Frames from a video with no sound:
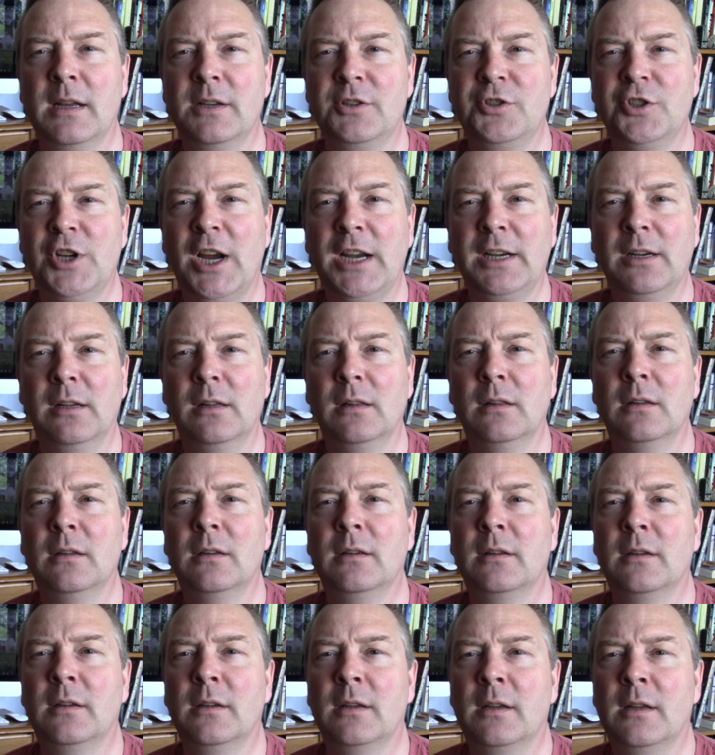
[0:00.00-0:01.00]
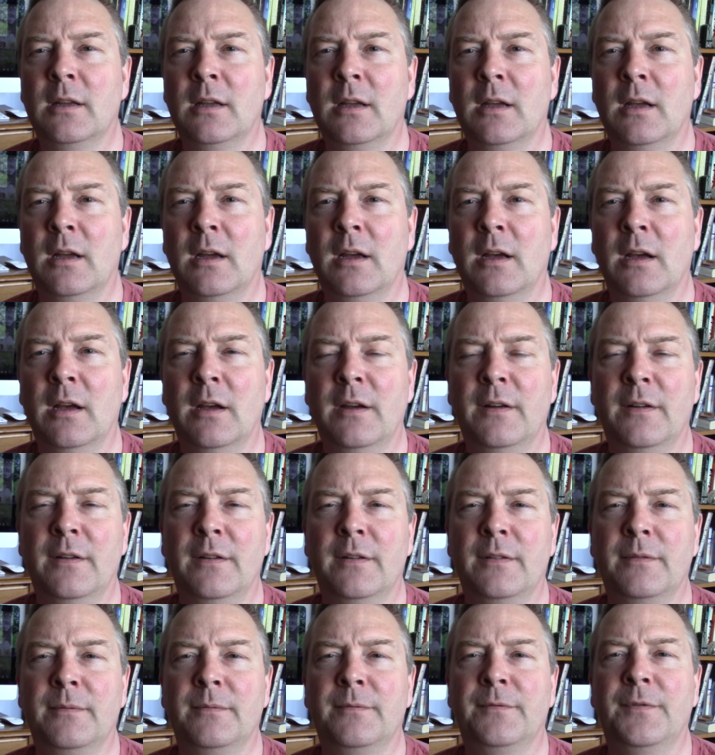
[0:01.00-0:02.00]
channel,
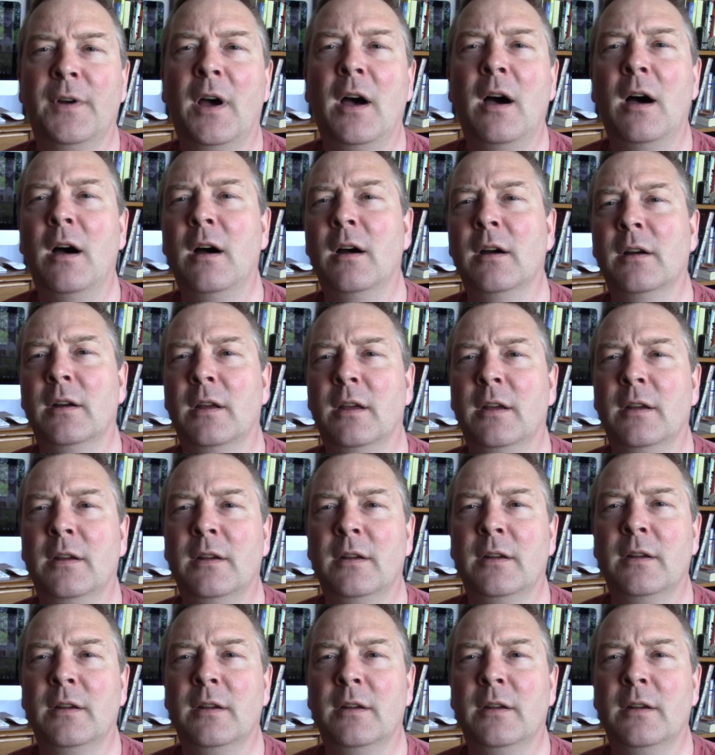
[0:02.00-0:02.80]
Varg